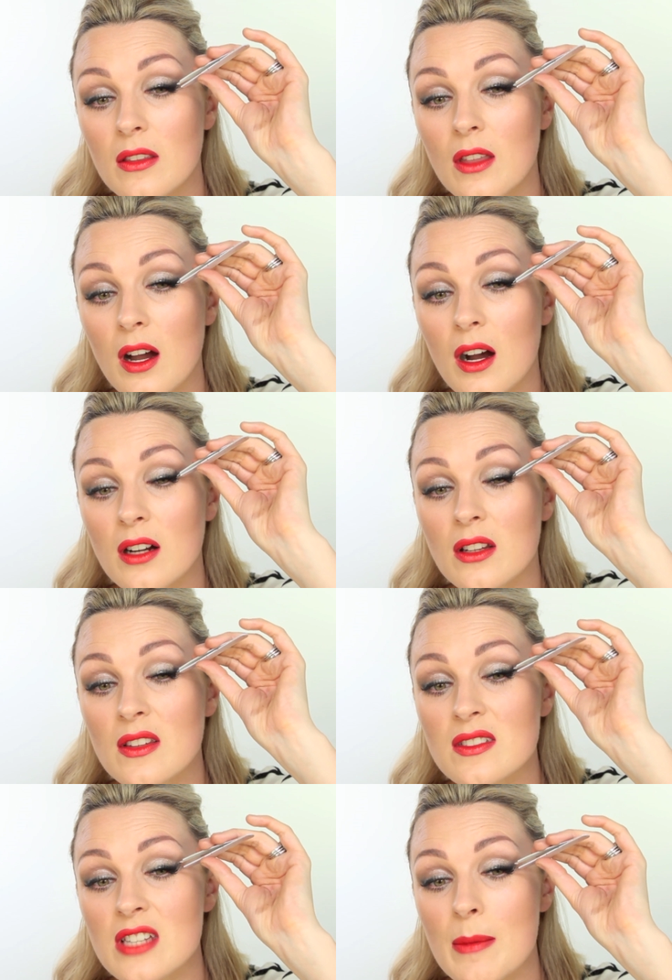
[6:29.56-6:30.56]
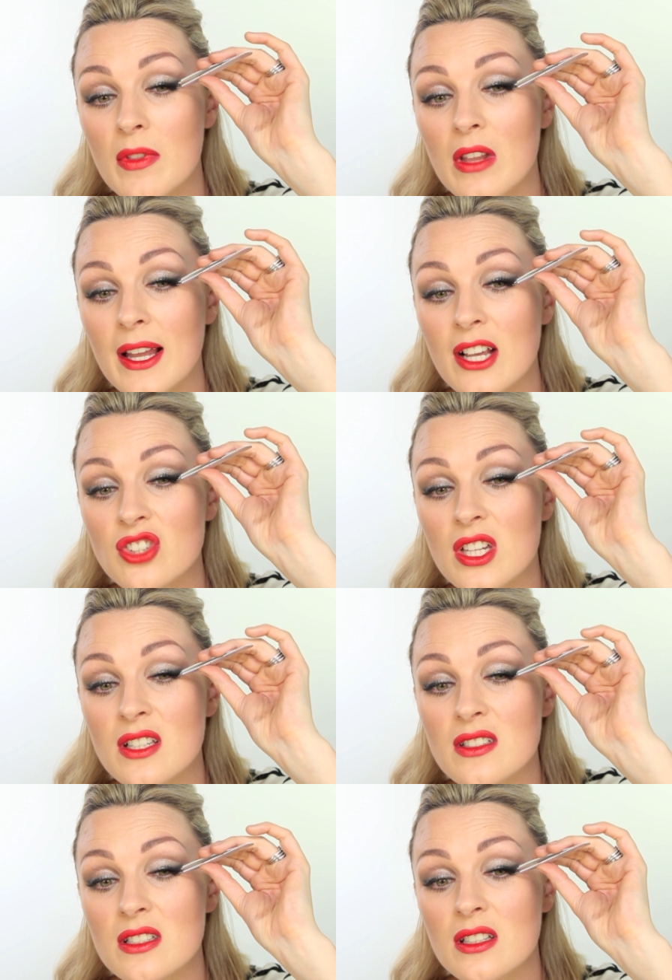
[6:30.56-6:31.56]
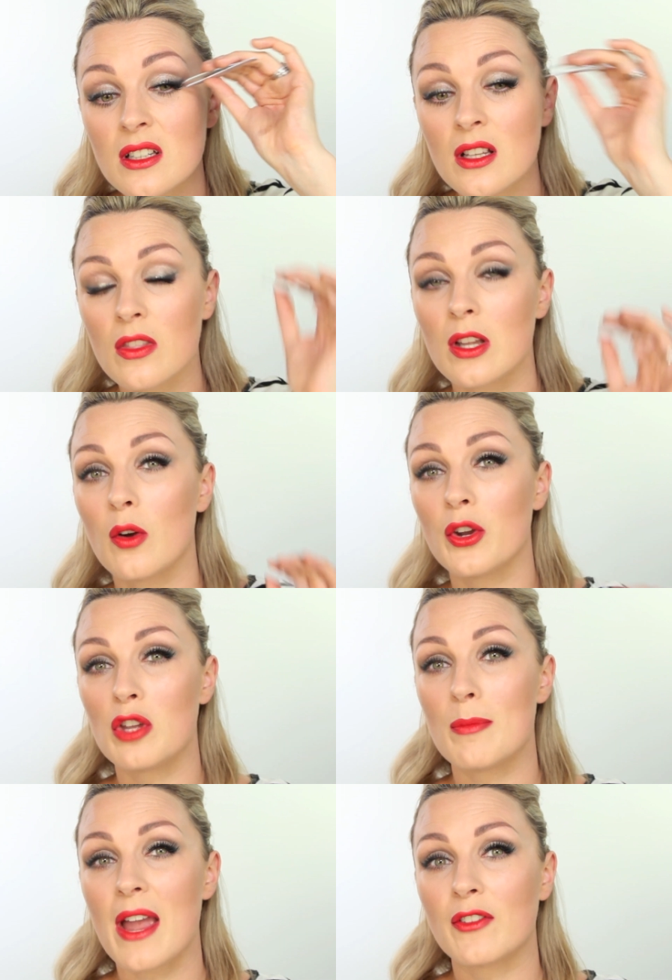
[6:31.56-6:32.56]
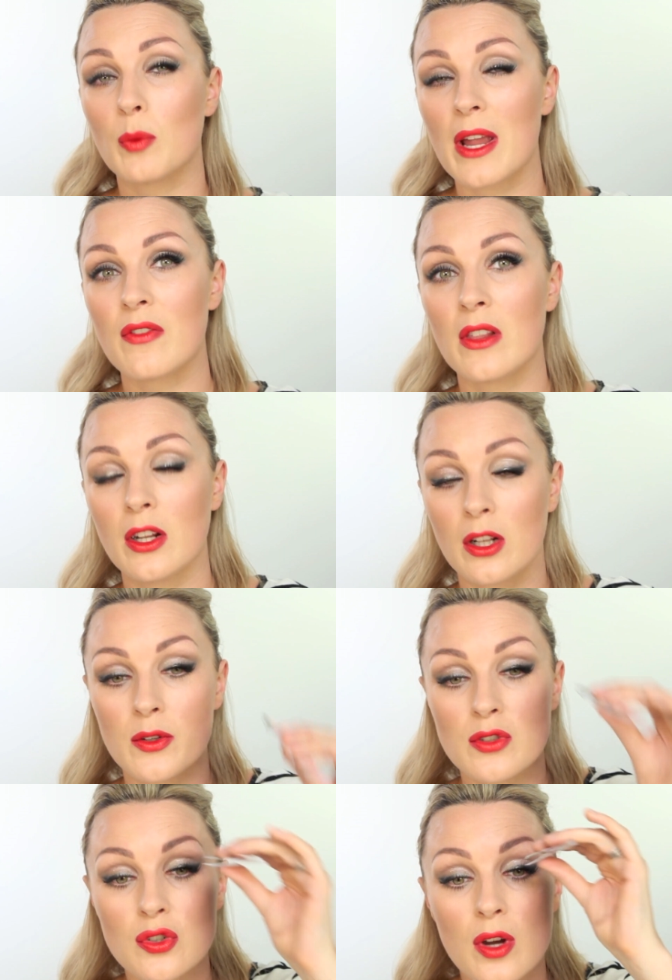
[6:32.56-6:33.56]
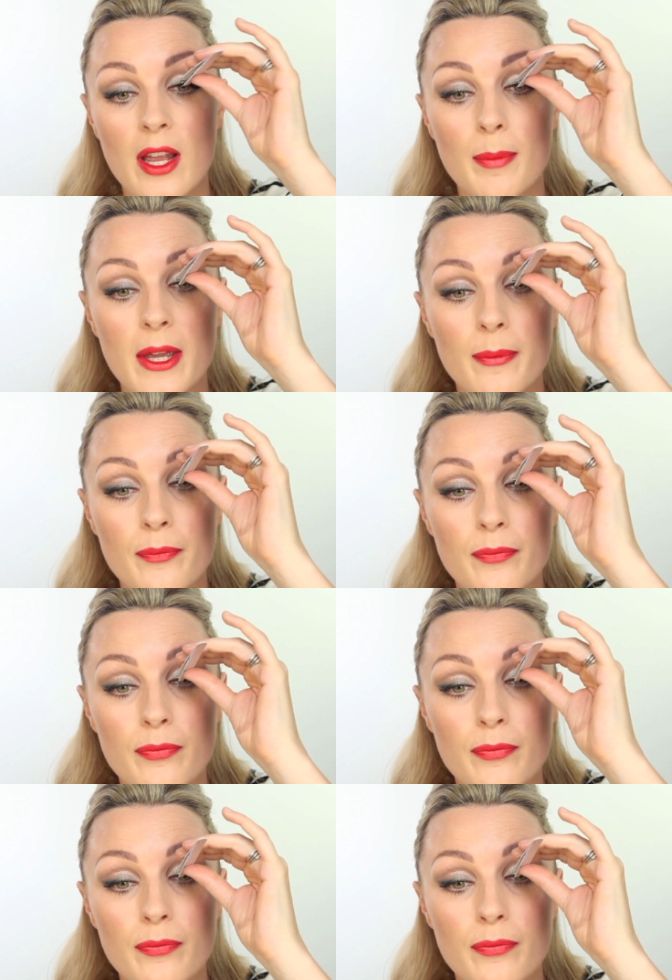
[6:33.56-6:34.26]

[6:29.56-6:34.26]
The harder the stem of the lash is, the longer you may have to wait for the glue to dry a bit.